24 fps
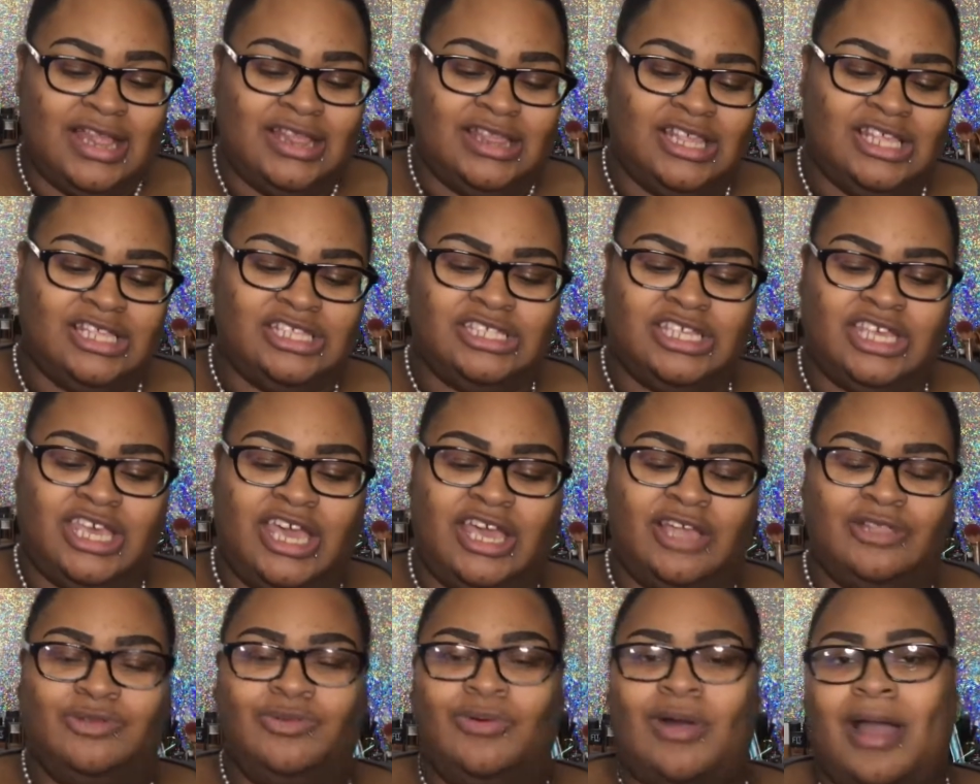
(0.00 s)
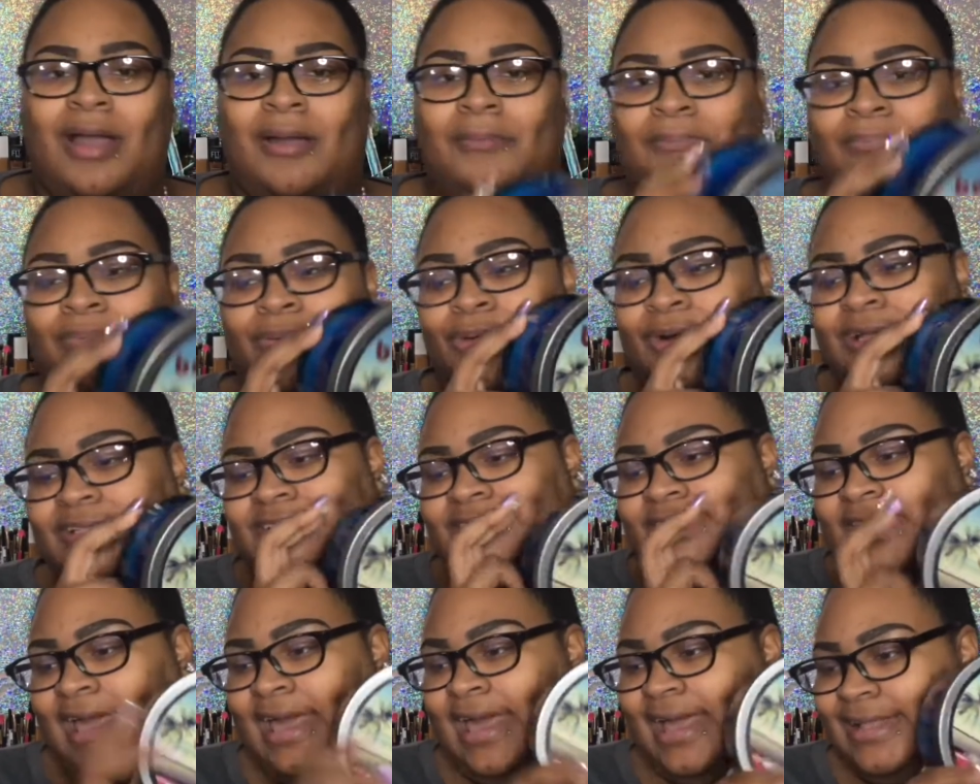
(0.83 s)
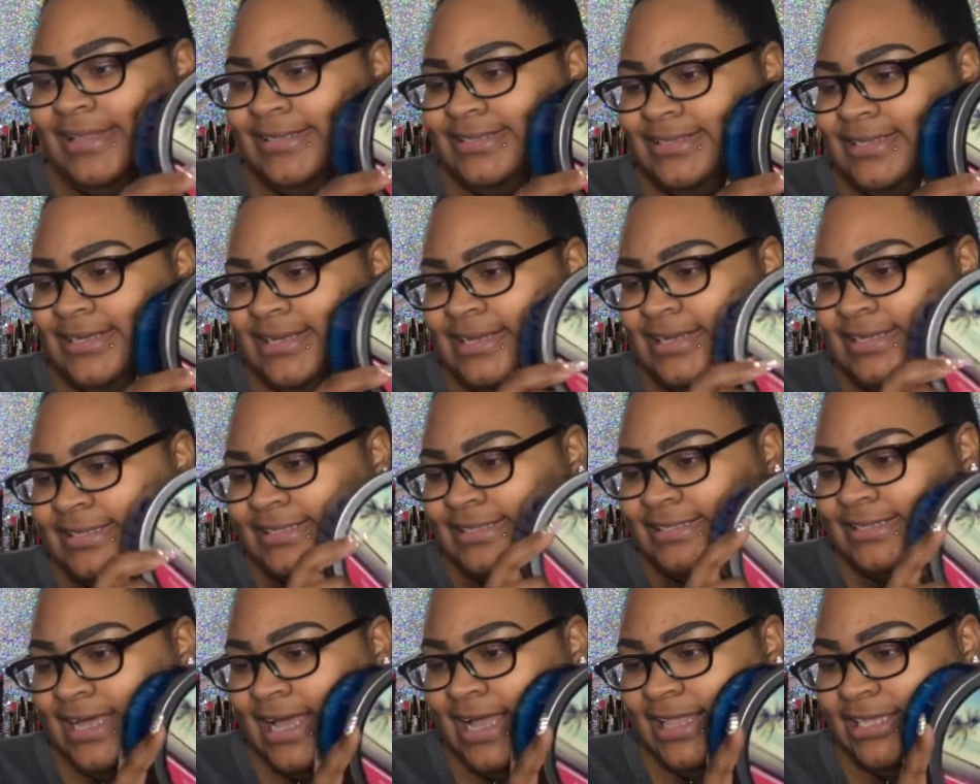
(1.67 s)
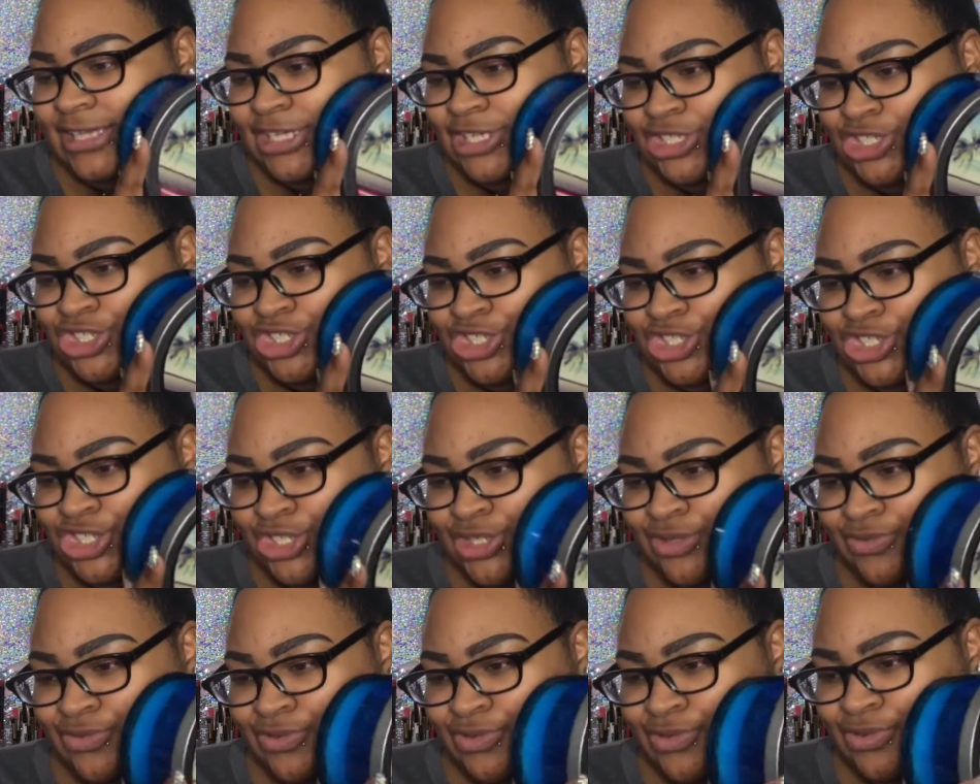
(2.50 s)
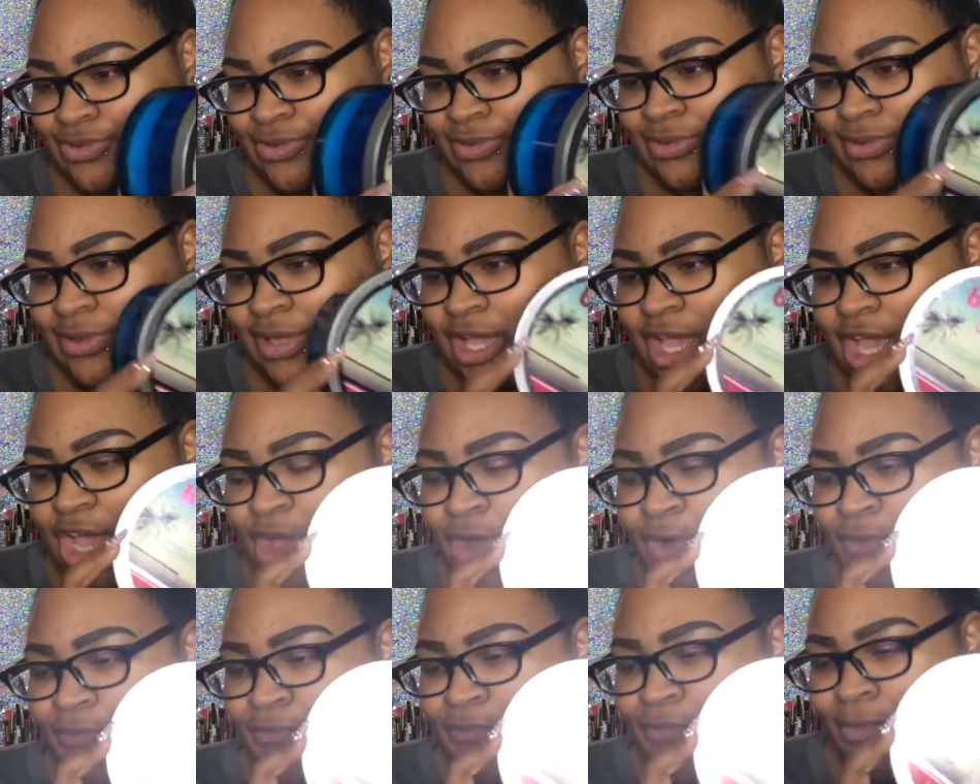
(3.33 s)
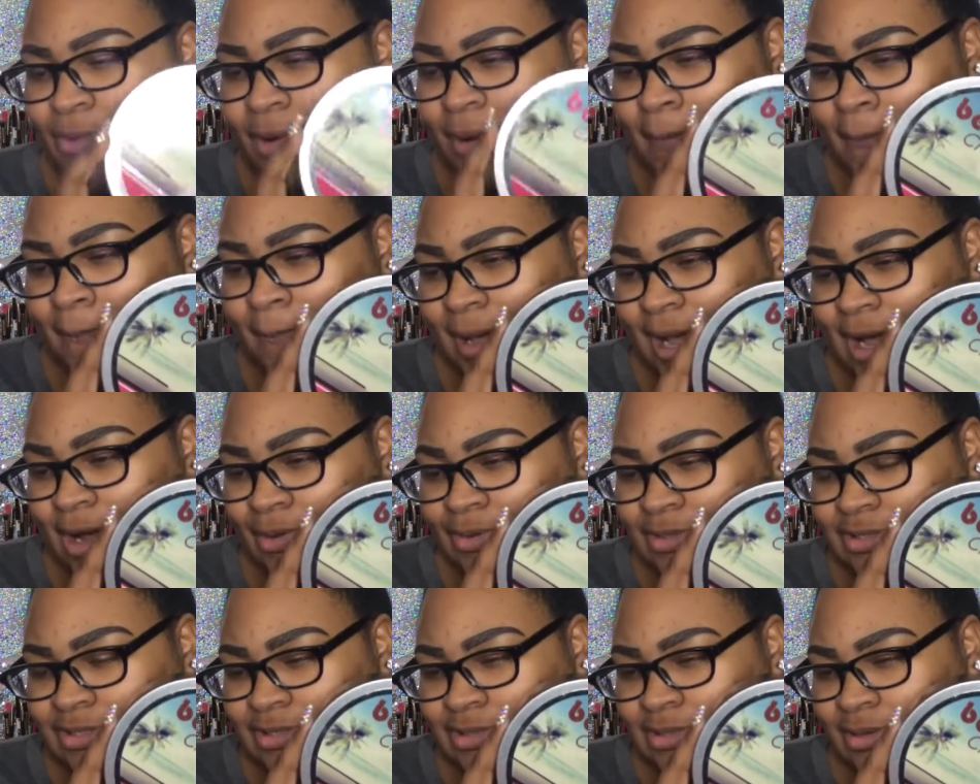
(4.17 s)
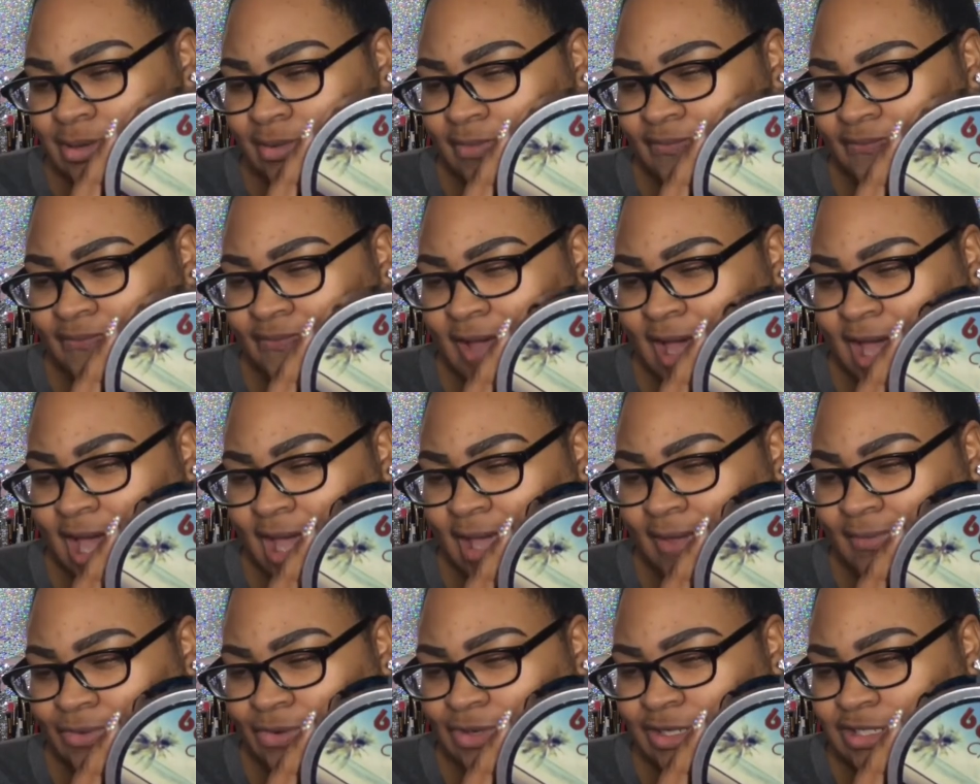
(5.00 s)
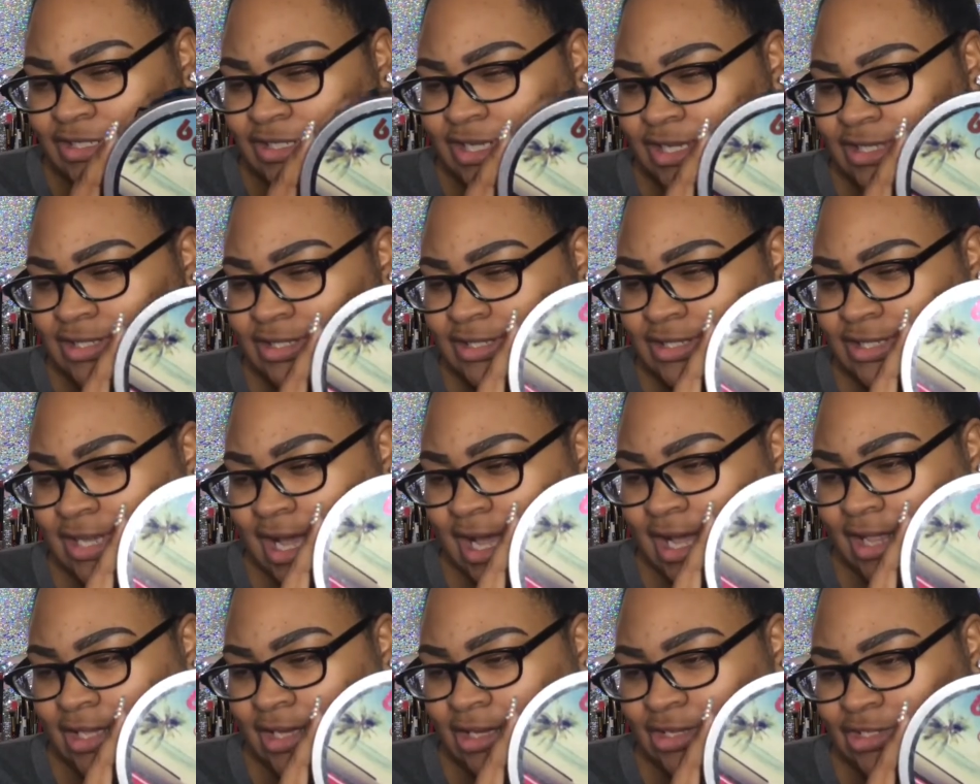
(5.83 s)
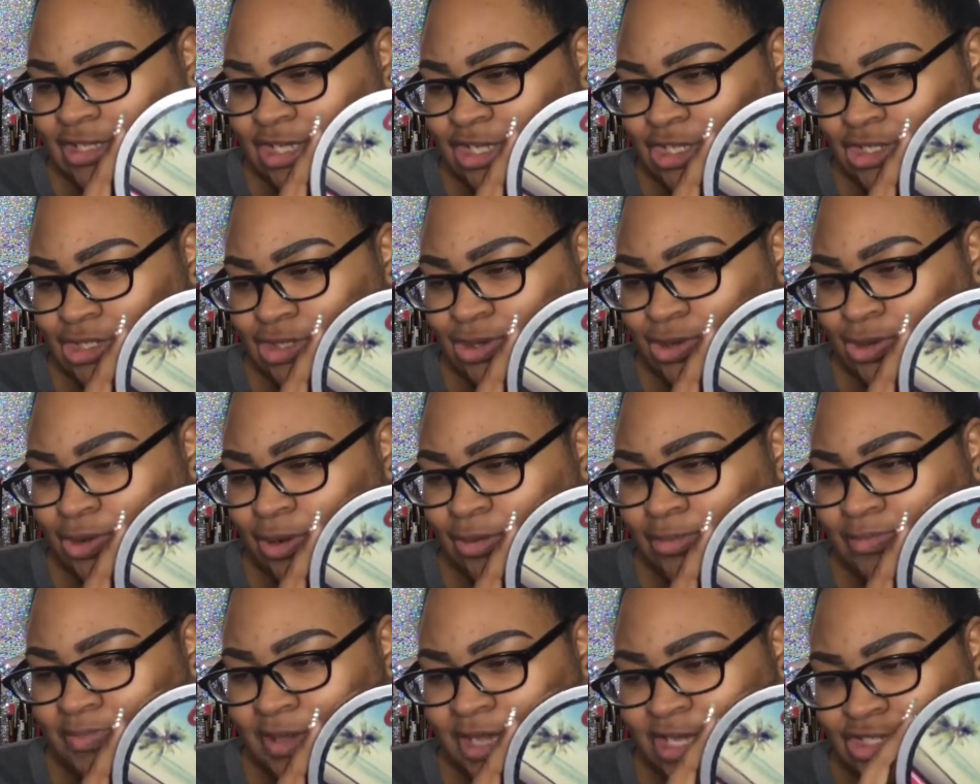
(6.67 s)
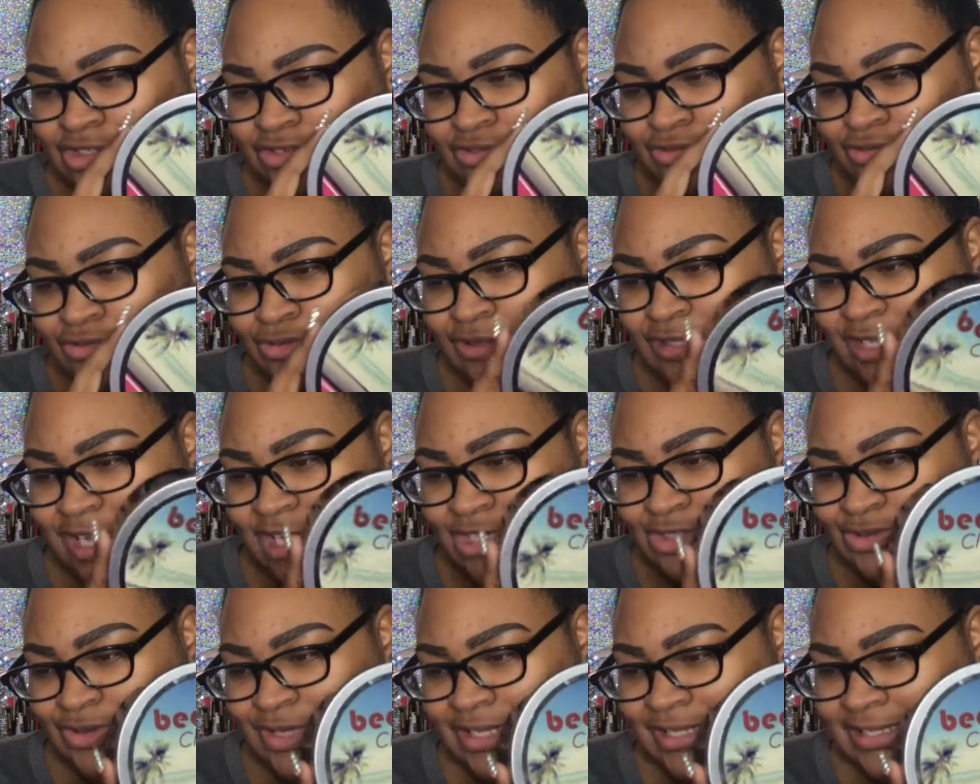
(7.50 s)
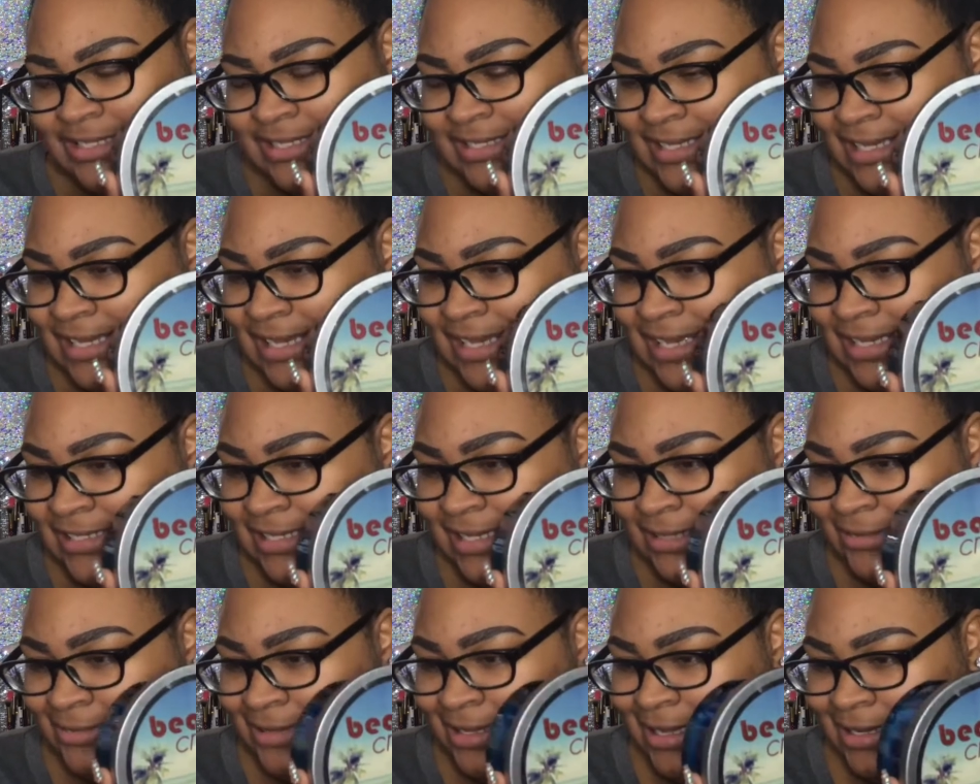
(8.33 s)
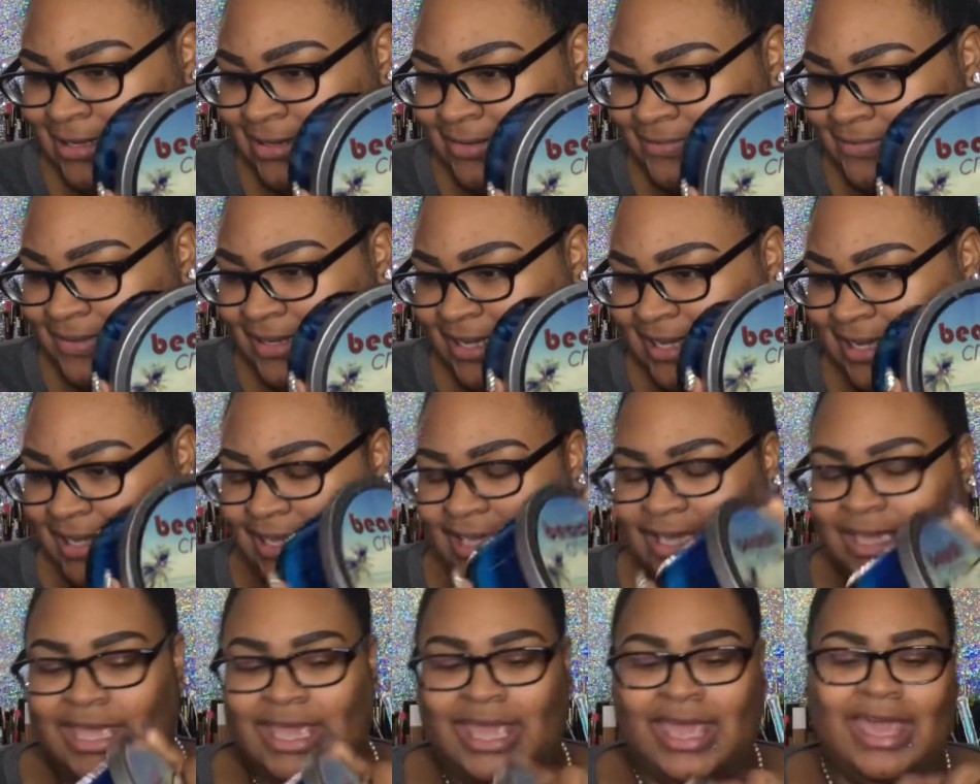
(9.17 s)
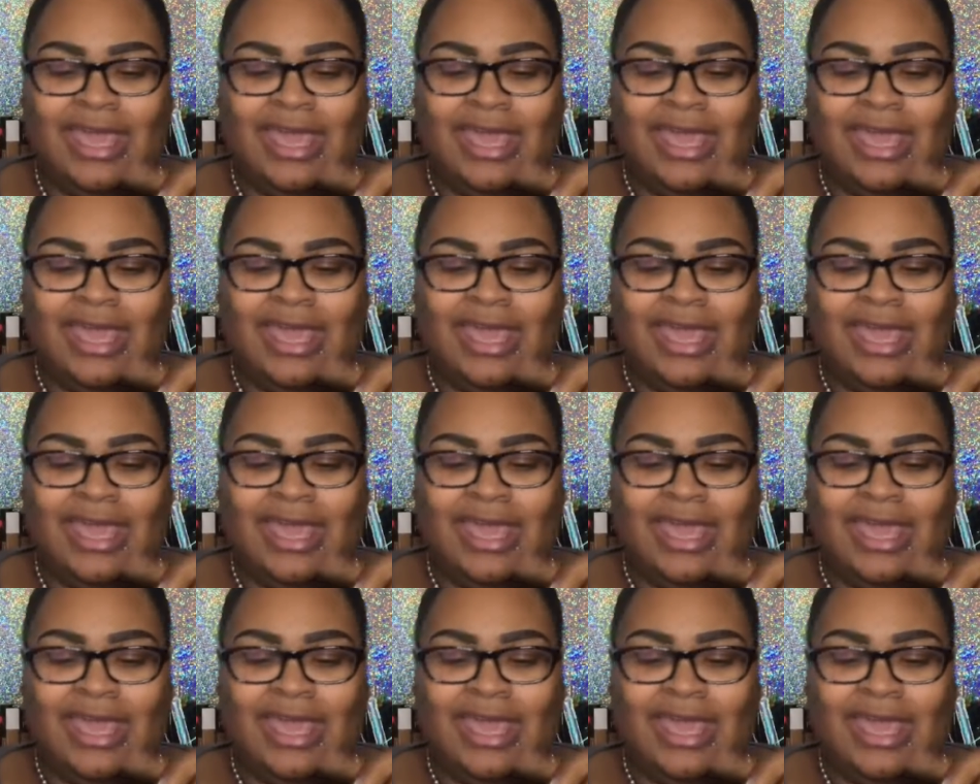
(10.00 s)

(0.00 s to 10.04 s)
This candle I bought at Dollar General for about $5 or $6, and it's called Beach Cruise, as you can see, because I know y'all can read.